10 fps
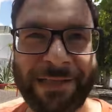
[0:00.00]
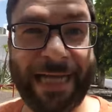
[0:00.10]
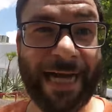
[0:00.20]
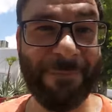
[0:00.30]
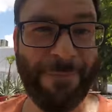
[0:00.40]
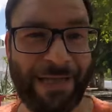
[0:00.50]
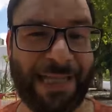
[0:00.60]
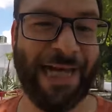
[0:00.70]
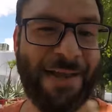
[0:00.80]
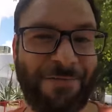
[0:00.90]
didn't have my,
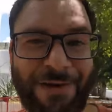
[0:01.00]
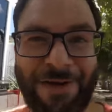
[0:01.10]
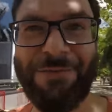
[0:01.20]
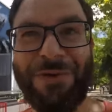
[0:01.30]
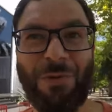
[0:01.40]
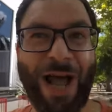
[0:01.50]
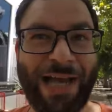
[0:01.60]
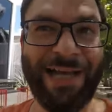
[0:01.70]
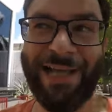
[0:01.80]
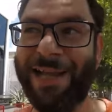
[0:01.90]
didn't have um, the
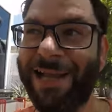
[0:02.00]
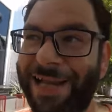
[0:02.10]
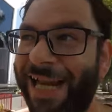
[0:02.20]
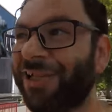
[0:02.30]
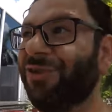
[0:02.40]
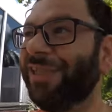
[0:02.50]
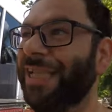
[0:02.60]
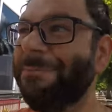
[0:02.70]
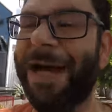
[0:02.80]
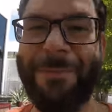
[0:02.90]
right interest
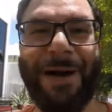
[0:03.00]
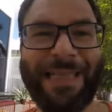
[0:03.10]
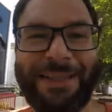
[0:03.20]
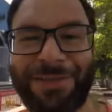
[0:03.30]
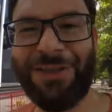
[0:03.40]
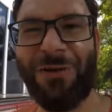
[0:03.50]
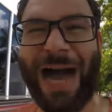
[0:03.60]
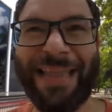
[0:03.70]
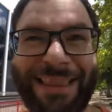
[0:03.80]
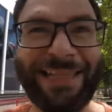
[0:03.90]
in my mind, even though
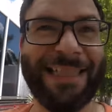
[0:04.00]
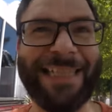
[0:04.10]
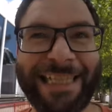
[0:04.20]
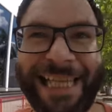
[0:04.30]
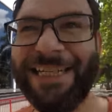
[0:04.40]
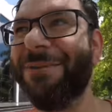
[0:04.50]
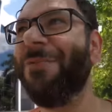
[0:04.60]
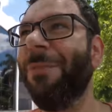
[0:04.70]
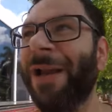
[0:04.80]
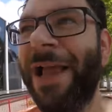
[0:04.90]
I thought that they did at the
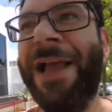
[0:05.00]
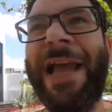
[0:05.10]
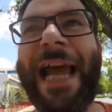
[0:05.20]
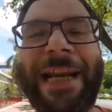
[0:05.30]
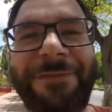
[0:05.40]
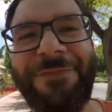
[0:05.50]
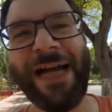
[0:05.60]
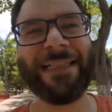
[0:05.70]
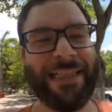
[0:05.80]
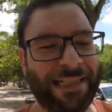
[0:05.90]
moment. And in fact,